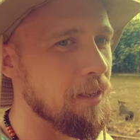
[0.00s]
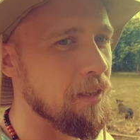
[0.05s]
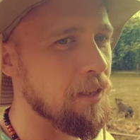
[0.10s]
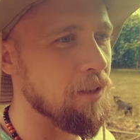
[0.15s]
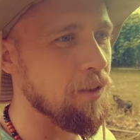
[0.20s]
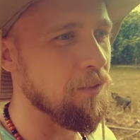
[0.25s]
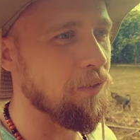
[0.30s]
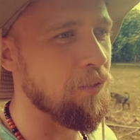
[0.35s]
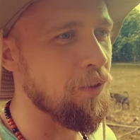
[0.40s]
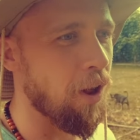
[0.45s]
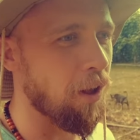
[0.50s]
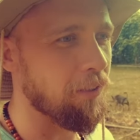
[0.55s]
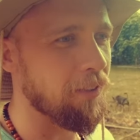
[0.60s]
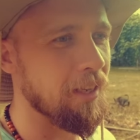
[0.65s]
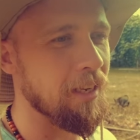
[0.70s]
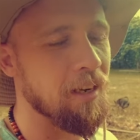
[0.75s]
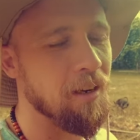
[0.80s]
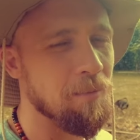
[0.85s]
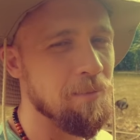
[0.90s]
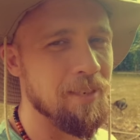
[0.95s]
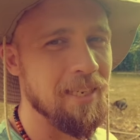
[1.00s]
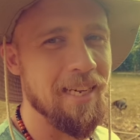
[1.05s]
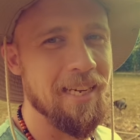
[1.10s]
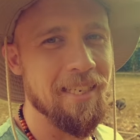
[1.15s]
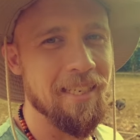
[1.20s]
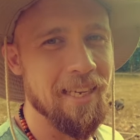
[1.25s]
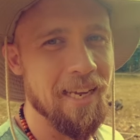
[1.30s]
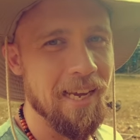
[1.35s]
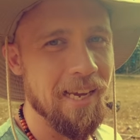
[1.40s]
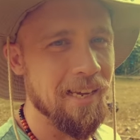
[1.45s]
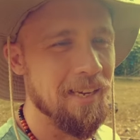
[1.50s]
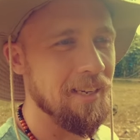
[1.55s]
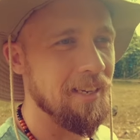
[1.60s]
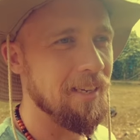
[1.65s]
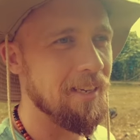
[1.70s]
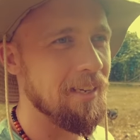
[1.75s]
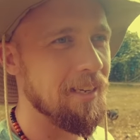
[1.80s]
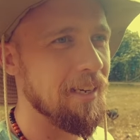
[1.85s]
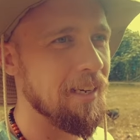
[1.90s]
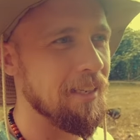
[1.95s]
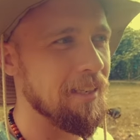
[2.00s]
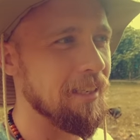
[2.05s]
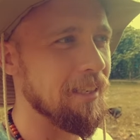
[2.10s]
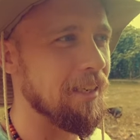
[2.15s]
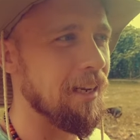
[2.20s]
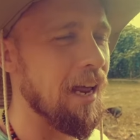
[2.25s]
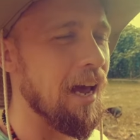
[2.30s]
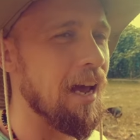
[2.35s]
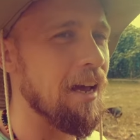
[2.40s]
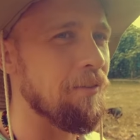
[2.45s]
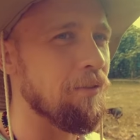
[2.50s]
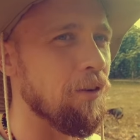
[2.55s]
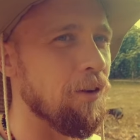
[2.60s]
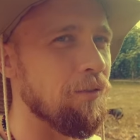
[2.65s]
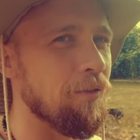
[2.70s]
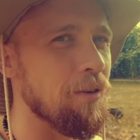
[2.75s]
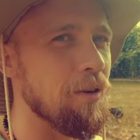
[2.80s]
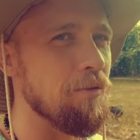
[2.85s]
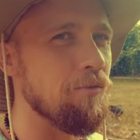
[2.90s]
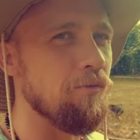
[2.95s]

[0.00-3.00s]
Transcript: if nothing comes easy in this life, or very